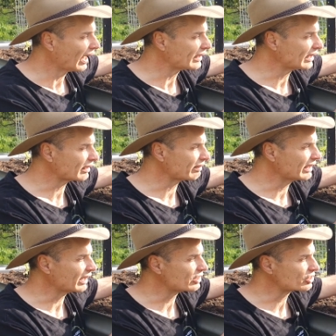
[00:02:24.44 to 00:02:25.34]
Another
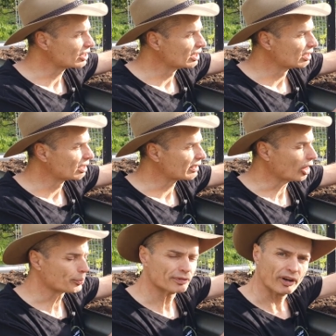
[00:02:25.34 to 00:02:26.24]
thing is
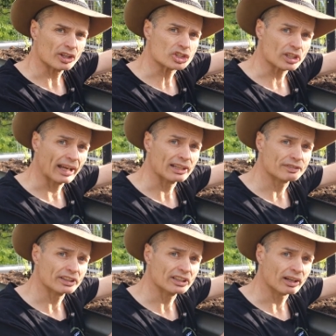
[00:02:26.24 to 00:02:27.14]
they'll provide shade
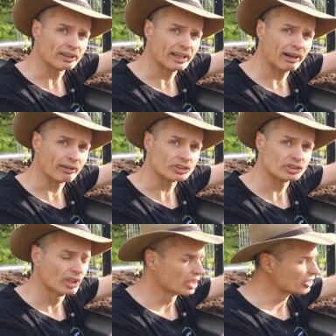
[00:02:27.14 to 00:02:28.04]
for the young carrots.